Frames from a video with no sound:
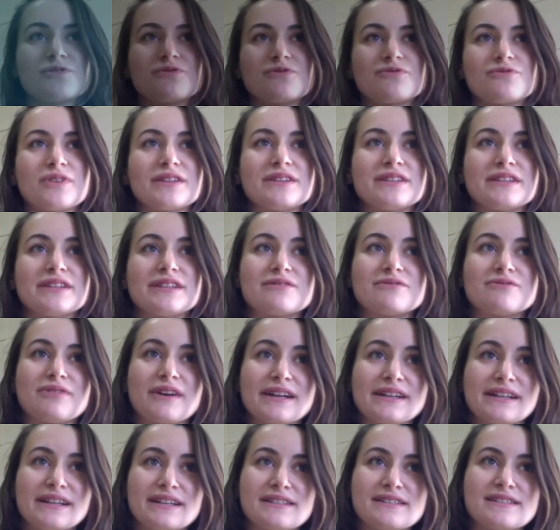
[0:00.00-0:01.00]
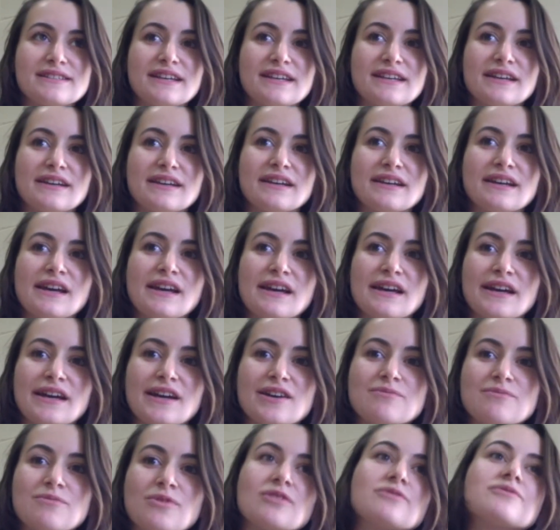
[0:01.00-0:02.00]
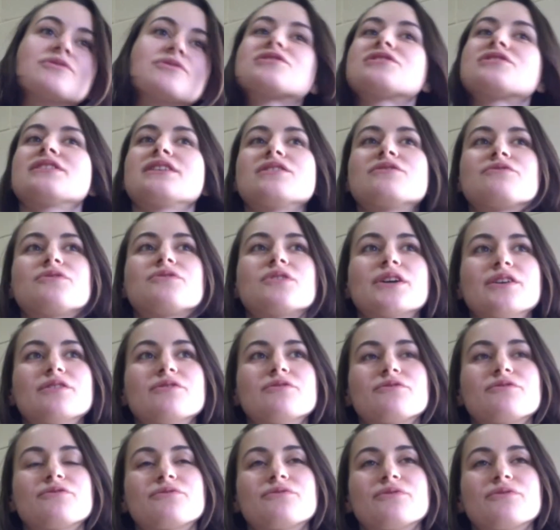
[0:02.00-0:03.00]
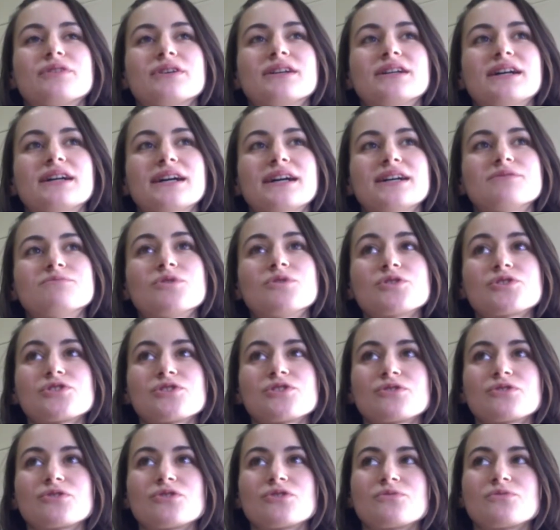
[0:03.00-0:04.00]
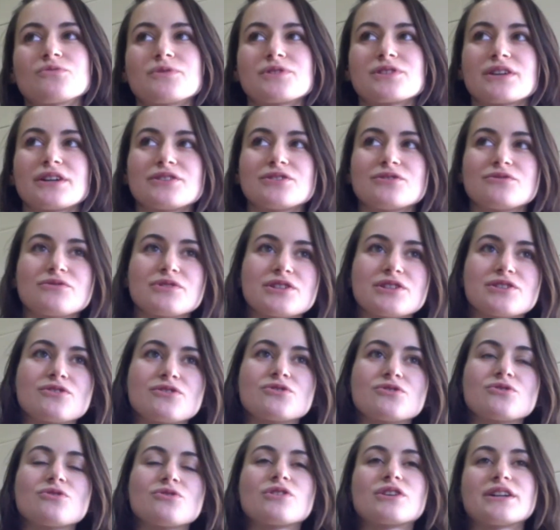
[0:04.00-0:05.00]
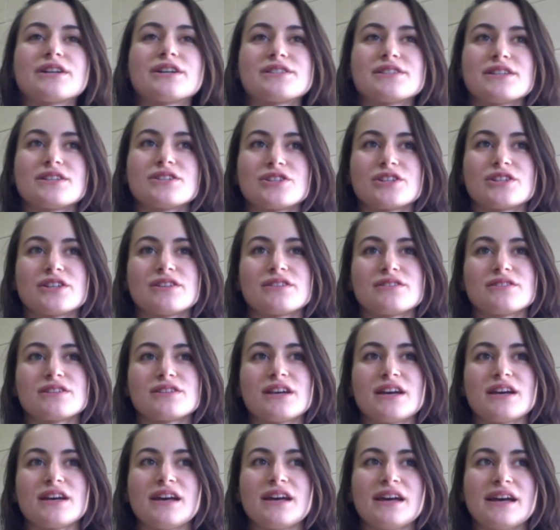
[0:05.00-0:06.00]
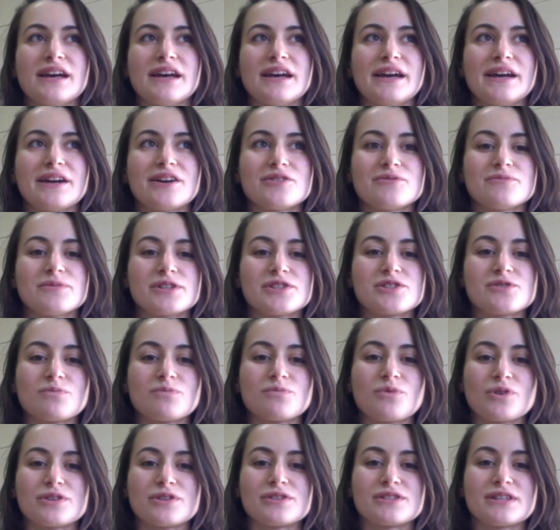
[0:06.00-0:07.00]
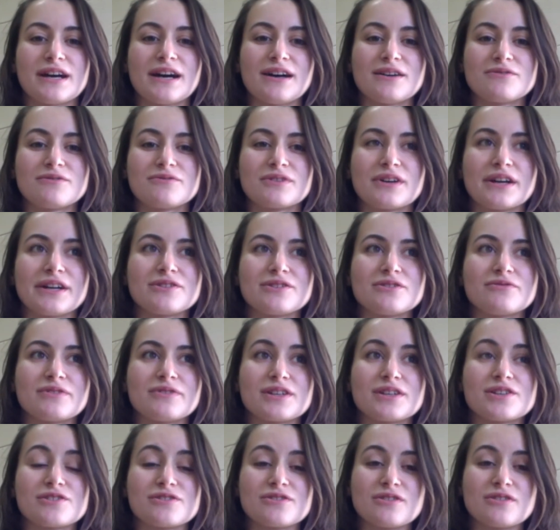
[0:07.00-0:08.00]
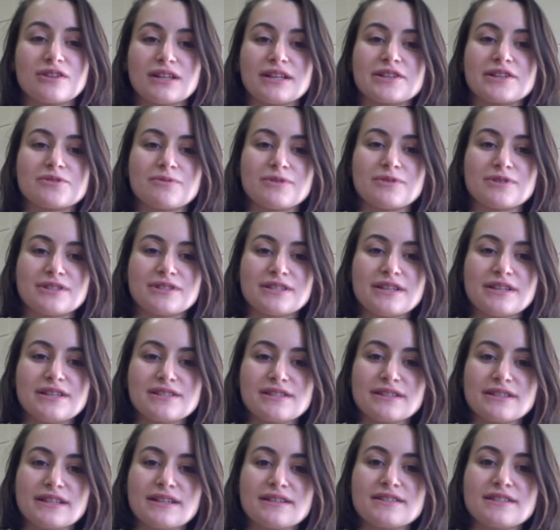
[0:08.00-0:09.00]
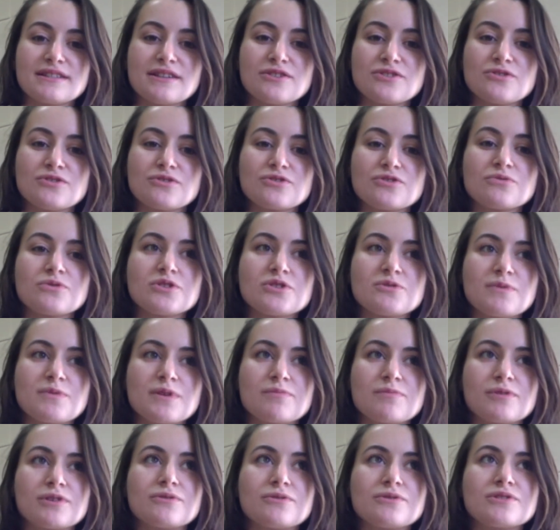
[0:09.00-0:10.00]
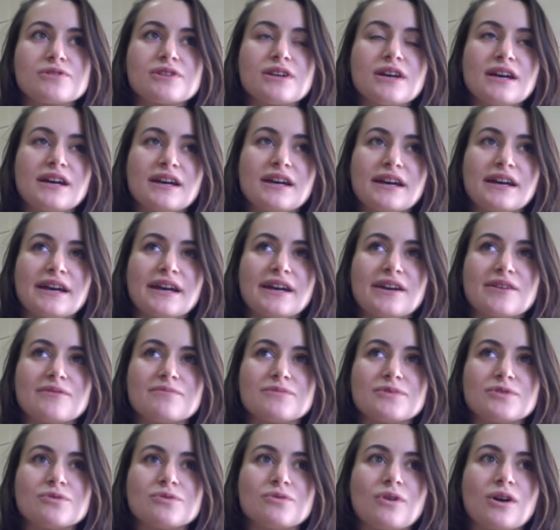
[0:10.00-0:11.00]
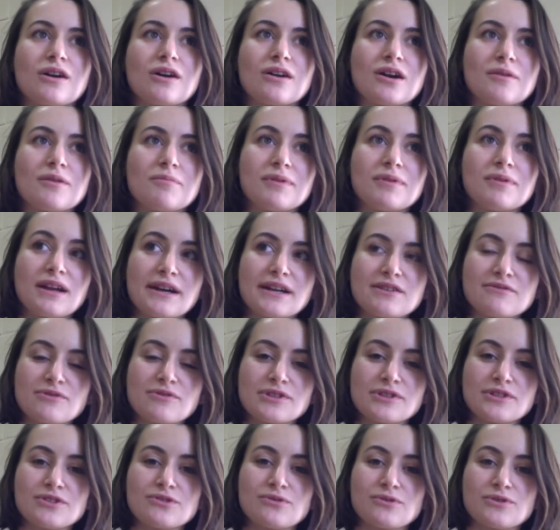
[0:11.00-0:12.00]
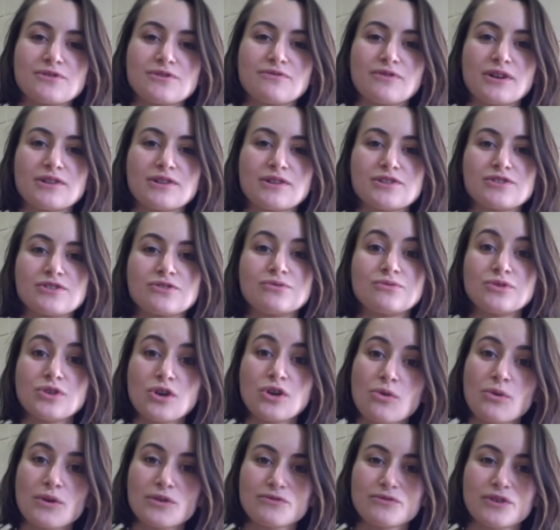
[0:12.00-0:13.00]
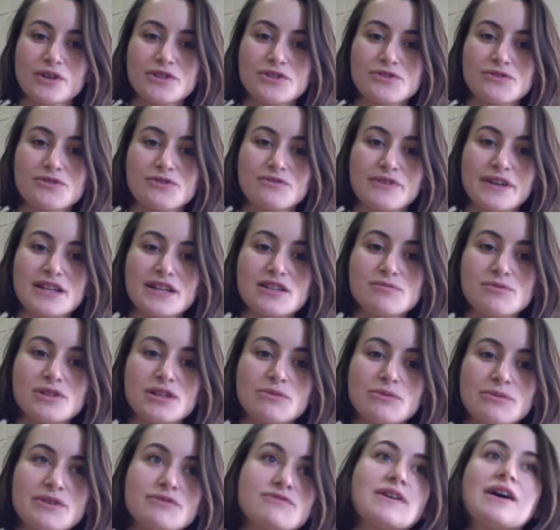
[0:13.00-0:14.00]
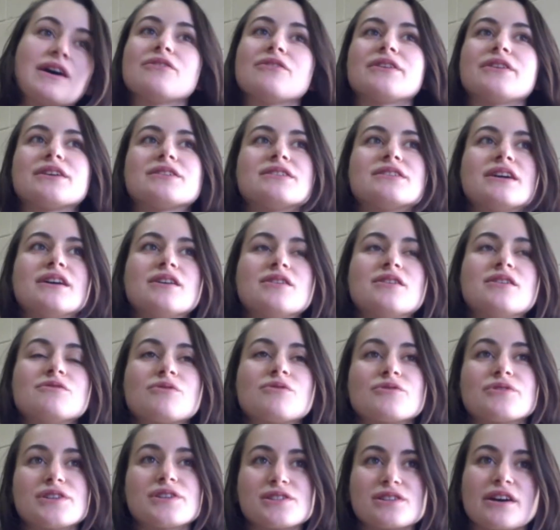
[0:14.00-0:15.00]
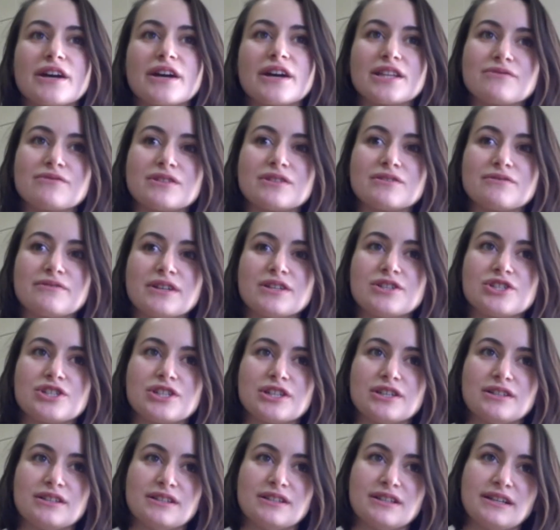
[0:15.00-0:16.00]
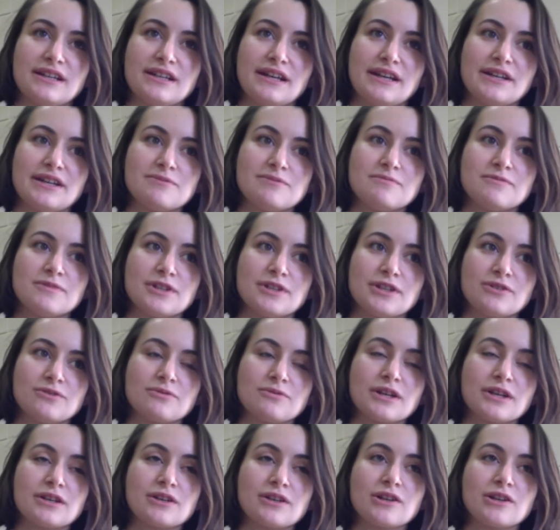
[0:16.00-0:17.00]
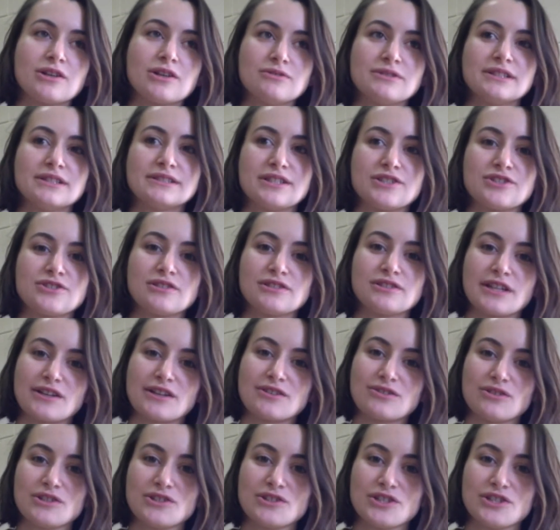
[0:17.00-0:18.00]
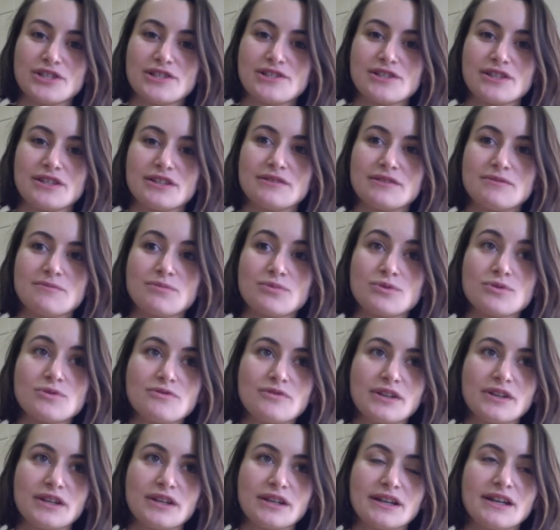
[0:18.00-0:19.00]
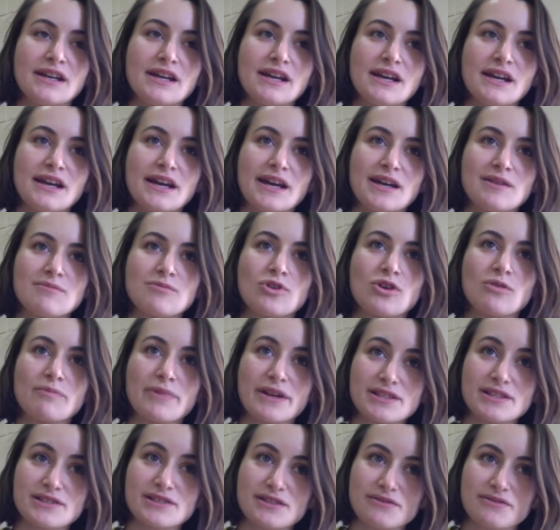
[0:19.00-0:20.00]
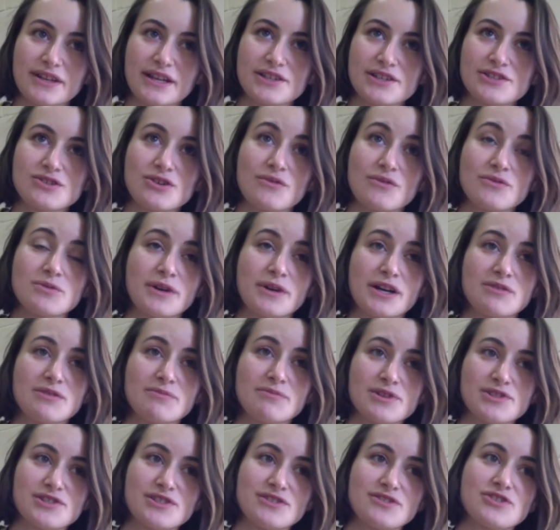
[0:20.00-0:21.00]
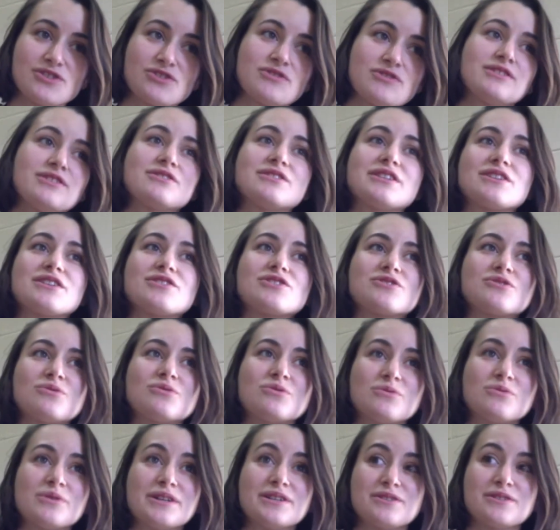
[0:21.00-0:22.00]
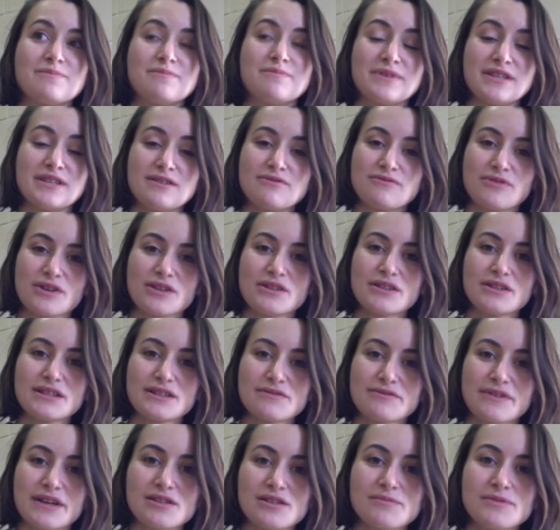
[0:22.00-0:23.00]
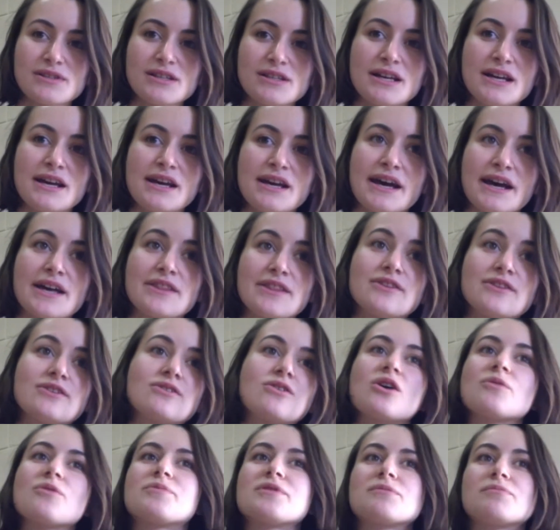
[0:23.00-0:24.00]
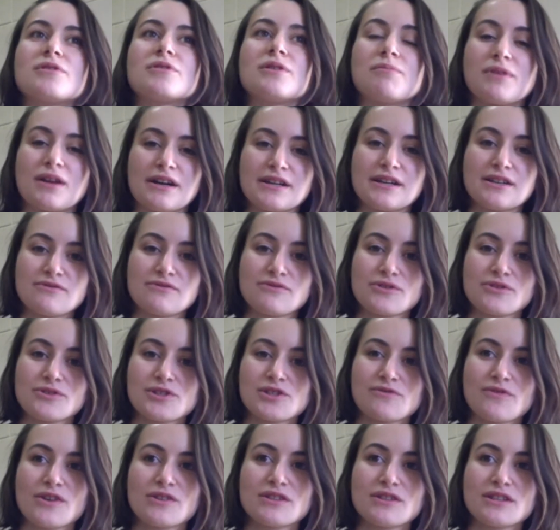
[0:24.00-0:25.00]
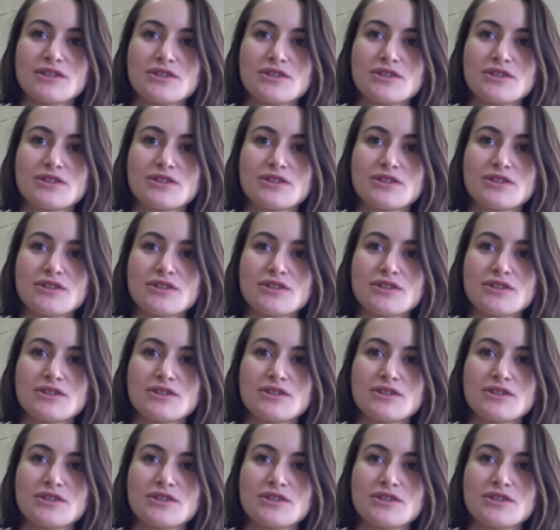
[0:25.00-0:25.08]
terms of funding and financing, obviously if most of the group is kind of research organizations, it's important to have kind of external expertise in that sense. So there's always people who are applying for these sorts of funds and who know what funds are available. And we found that for this kind of innovation, including digital technologies and improving competitiveness of the biomass industry, there tends to always be funding available, and there are people applying for this